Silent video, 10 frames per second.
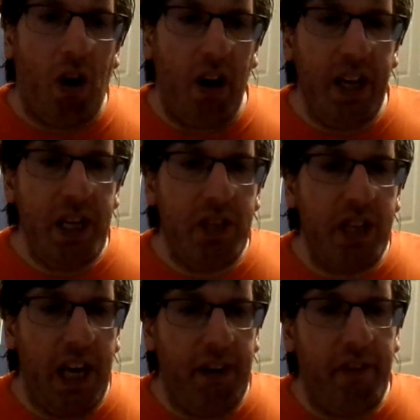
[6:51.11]
each
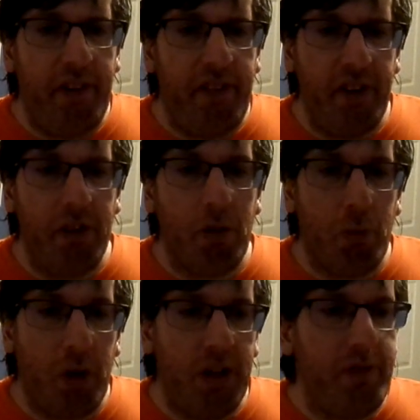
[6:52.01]
and every single
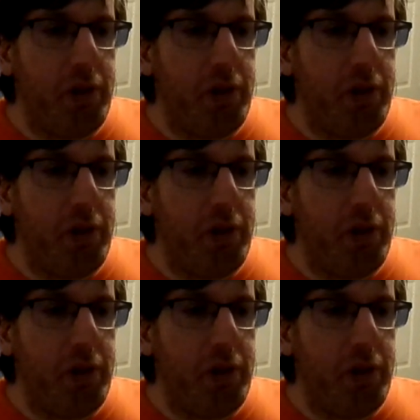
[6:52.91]
one of